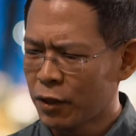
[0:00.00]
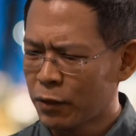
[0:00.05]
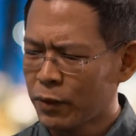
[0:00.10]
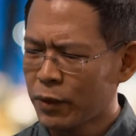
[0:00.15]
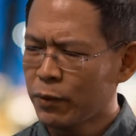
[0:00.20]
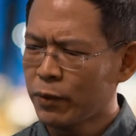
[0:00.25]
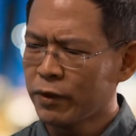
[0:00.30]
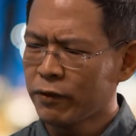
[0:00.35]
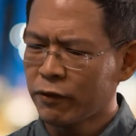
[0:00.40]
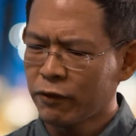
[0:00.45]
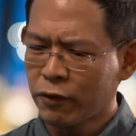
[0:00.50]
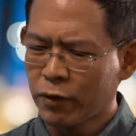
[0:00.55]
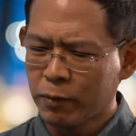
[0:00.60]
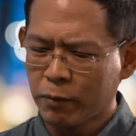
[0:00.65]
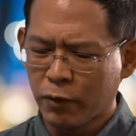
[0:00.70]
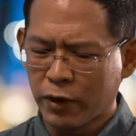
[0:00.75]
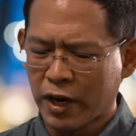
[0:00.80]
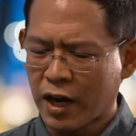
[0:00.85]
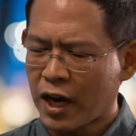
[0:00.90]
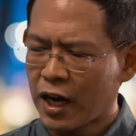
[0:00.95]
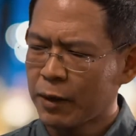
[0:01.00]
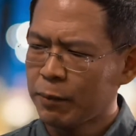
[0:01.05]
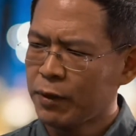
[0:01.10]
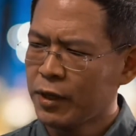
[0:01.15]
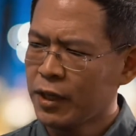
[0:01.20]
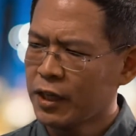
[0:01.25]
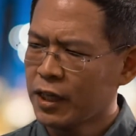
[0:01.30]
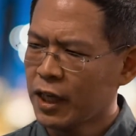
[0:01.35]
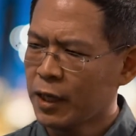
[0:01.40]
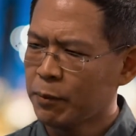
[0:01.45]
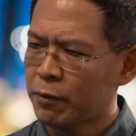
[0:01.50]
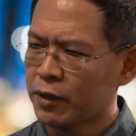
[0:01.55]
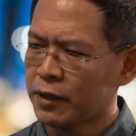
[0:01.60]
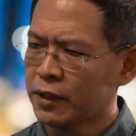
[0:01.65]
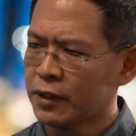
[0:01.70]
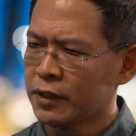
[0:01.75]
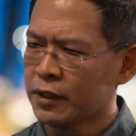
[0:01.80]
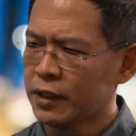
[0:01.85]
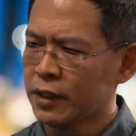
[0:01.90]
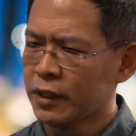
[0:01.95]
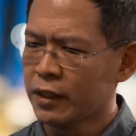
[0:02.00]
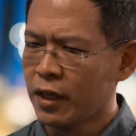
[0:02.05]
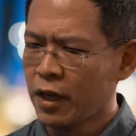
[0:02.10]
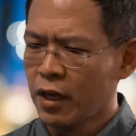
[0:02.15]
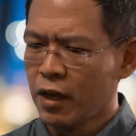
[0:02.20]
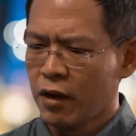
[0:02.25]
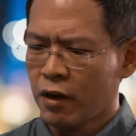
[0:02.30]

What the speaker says: We went from when IP came on the scene